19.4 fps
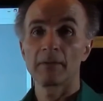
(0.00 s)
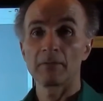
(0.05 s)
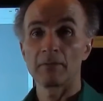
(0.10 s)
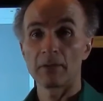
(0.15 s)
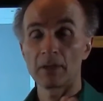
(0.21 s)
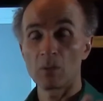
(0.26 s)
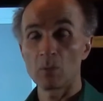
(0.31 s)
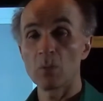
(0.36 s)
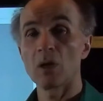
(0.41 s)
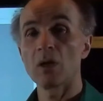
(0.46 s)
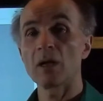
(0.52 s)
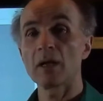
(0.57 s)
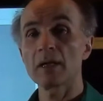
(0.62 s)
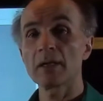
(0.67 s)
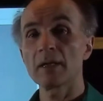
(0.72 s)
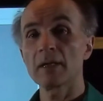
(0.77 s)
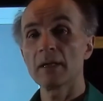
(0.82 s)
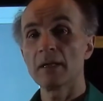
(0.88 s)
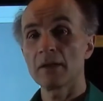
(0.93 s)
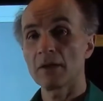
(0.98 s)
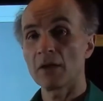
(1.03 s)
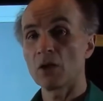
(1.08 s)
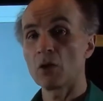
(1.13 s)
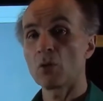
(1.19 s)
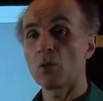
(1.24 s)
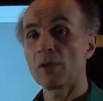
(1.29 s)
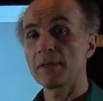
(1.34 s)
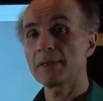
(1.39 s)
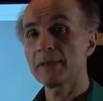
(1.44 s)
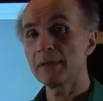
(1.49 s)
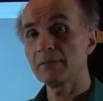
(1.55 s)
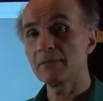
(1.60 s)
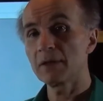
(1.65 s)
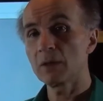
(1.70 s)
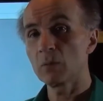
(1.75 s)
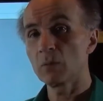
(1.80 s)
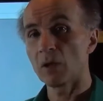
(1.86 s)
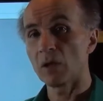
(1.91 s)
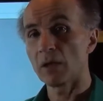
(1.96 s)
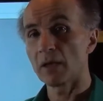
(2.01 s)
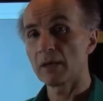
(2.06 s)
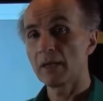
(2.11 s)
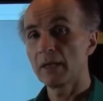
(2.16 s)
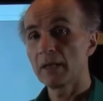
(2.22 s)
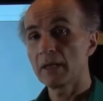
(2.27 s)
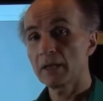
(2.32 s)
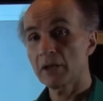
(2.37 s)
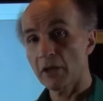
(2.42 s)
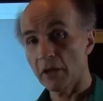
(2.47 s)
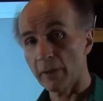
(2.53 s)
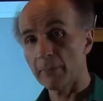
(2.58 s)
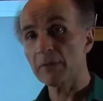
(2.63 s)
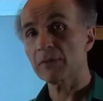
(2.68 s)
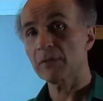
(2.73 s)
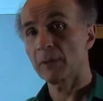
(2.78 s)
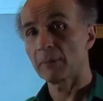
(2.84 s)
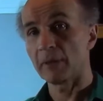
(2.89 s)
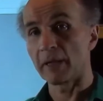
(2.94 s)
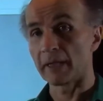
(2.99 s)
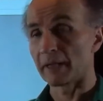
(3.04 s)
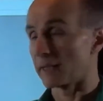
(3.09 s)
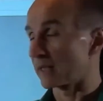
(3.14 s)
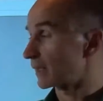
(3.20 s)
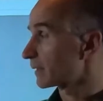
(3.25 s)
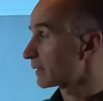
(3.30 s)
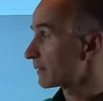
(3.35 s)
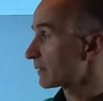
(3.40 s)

V1, the noise in V1 comes from In,